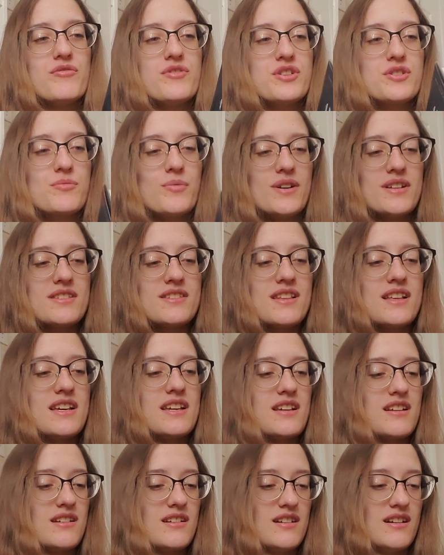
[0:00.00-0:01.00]
This was
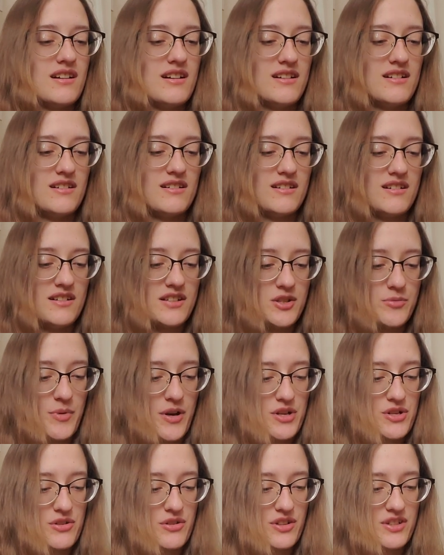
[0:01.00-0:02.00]
like a
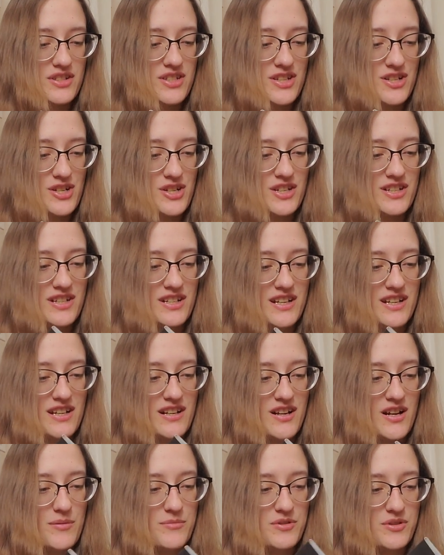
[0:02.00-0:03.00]
special edition, and it
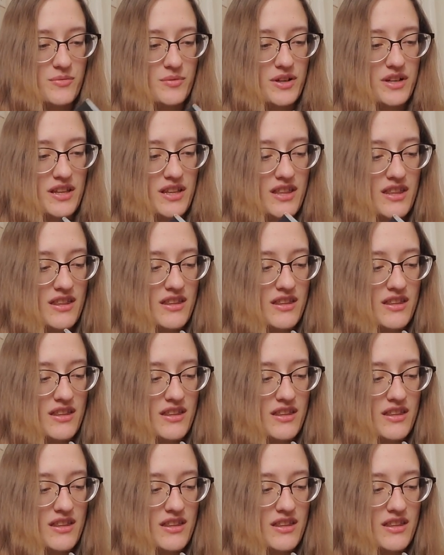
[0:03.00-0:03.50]
comes with